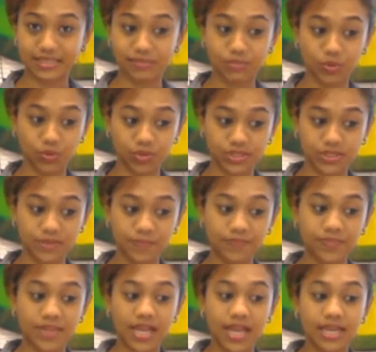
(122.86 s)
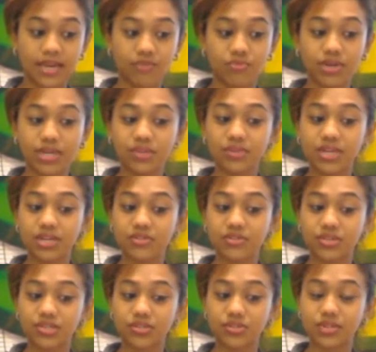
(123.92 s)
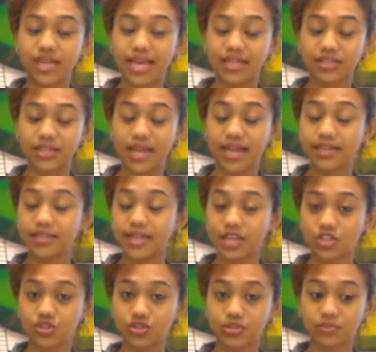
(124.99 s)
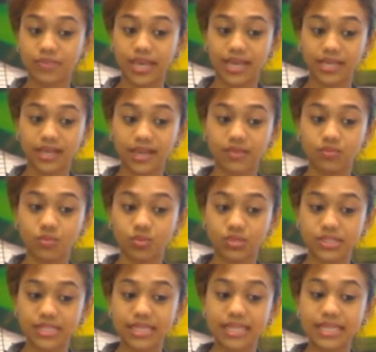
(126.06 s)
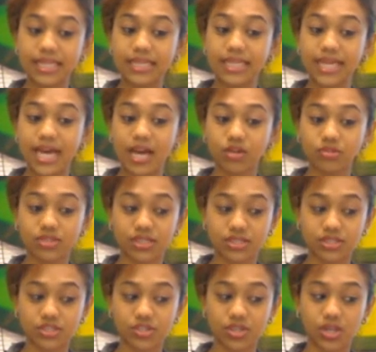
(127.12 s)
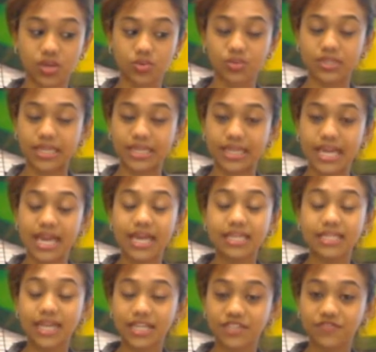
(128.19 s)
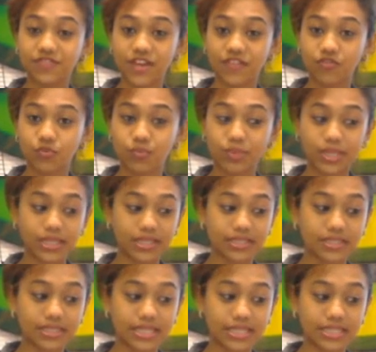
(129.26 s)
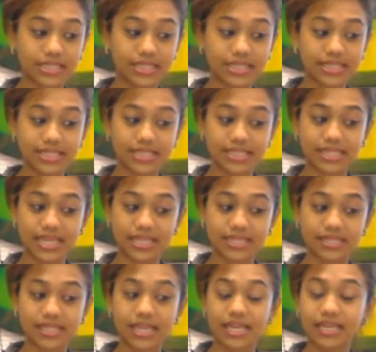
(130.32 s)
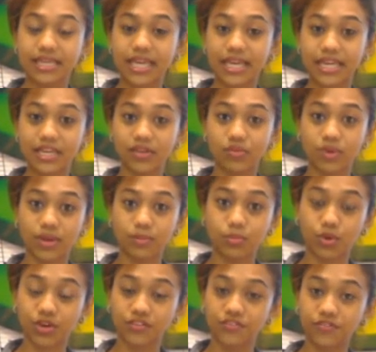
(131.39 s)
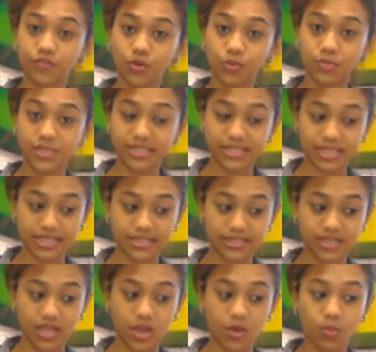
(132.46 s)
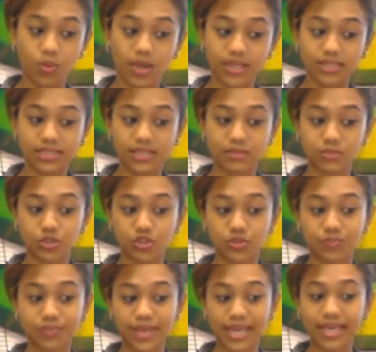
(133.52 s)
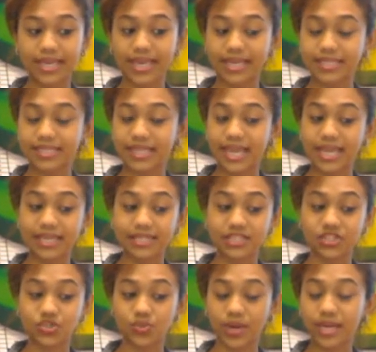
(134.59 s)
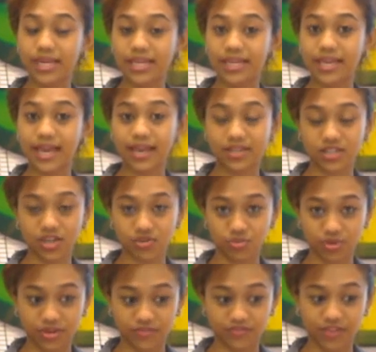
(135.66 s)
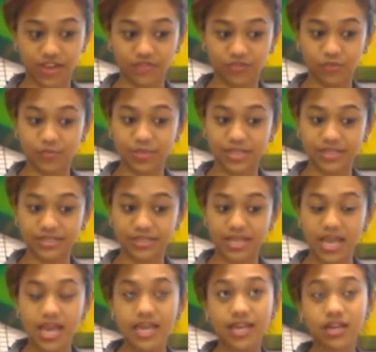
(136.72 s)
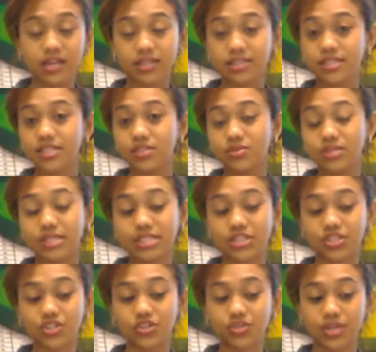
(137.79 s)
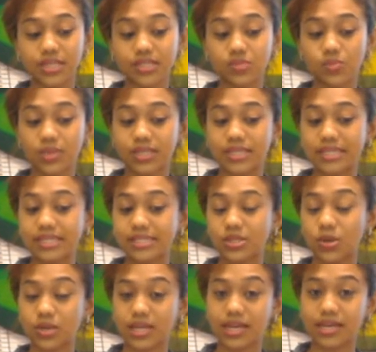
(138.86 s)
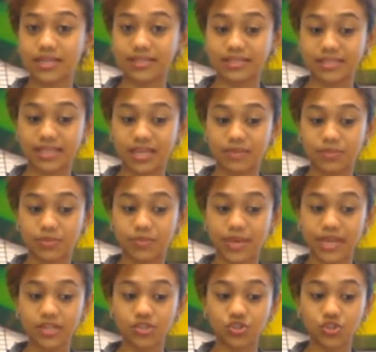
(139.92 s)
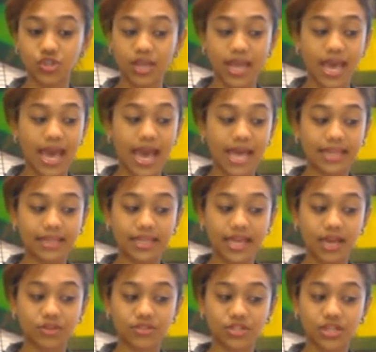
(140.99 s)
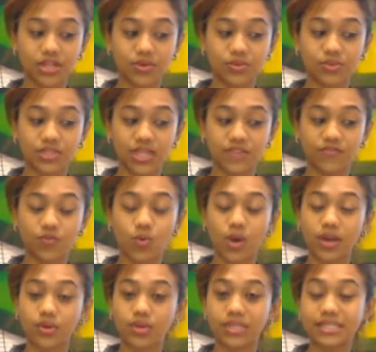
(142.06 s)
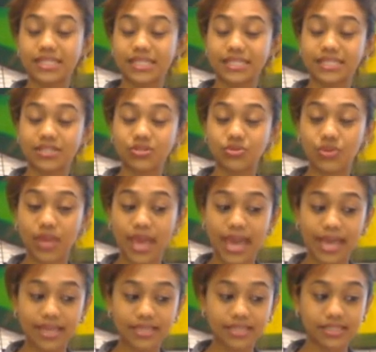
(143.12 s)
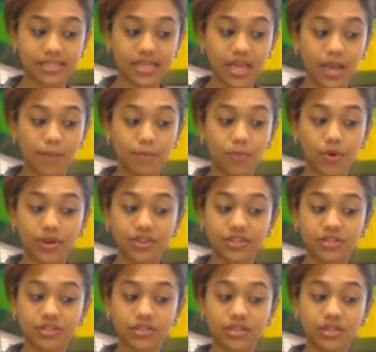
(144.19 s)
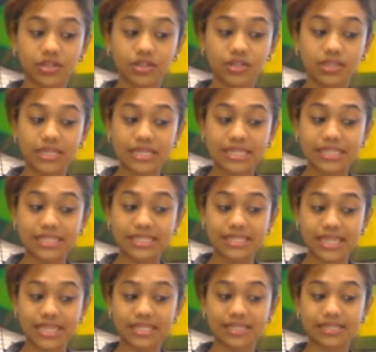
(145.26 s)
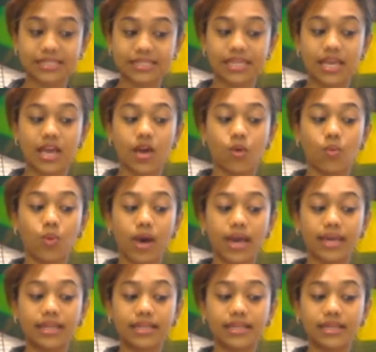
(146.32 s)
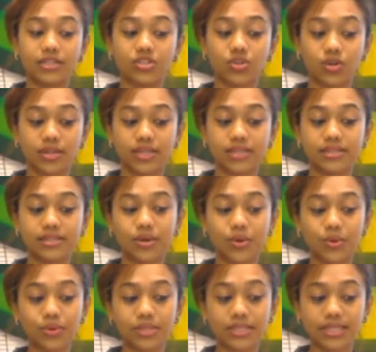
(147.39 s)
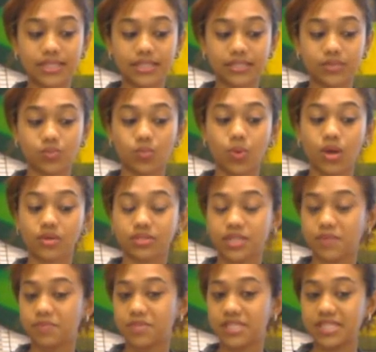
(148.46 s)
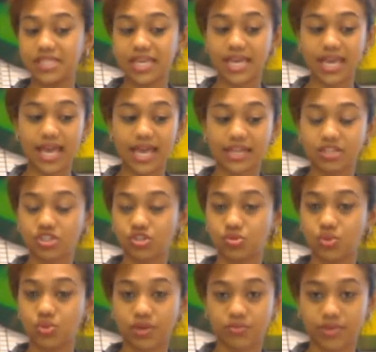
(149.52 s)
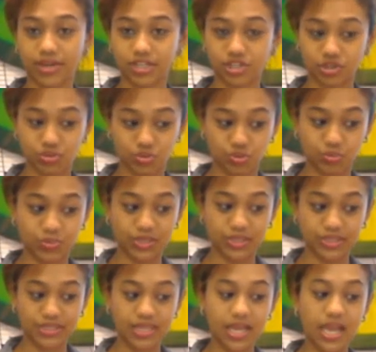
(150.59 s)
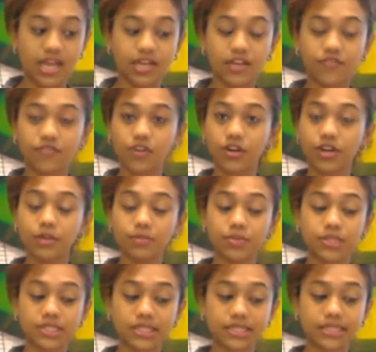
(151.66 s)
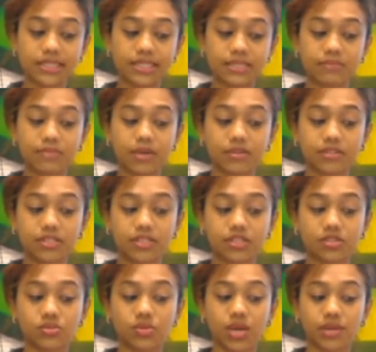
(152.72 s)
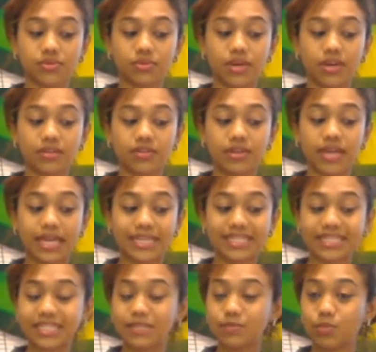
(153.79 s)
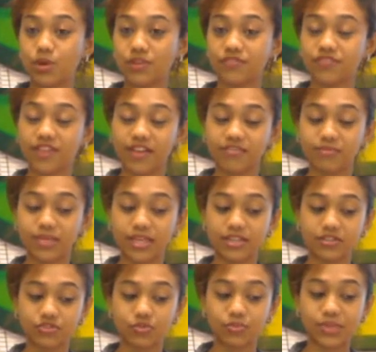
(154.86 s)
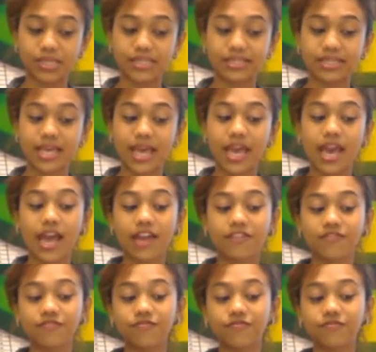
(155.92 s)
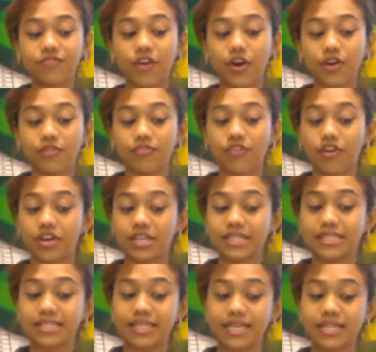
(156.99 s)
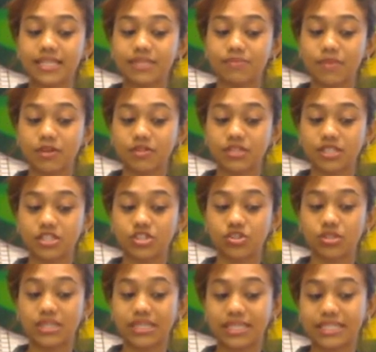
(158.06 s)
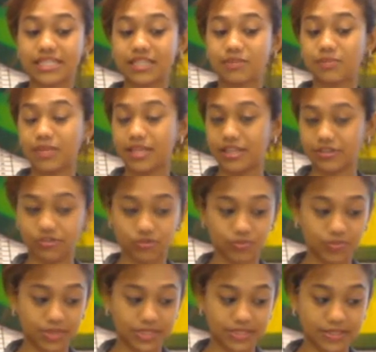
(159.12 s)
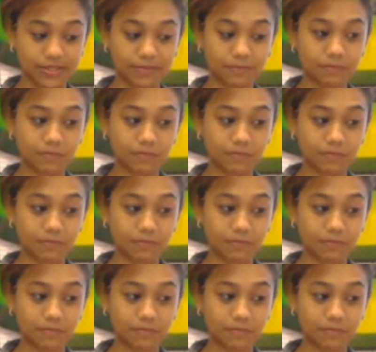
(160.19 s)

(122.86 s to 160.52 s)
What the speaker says: mode. Now, renewed interest on National Bank non-voting led the counter to close at 95 rupees and 6 cents, gaining a 1.4%, whilst Commercial Bank ended trading at 105 rupees. A continued interest witnessed on Carson Cumberbatch, and the counter closed at 468.30 cents, while John Keells Holdings wound up the day at 202 rupees. Now, foreign purchases amounted to 119.5 million rupees, and foreign sales amounted to 13 million rupees.